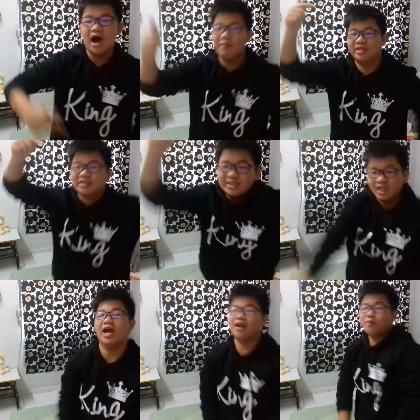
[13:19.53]
I'm
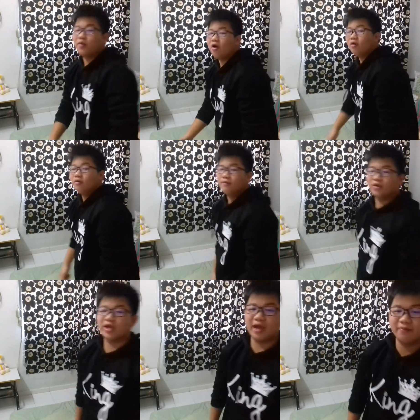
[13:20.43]
excited, bro!
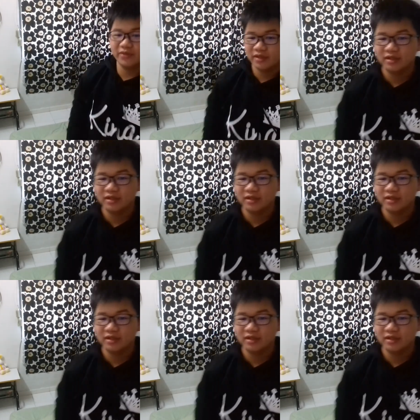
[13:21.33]
Okay.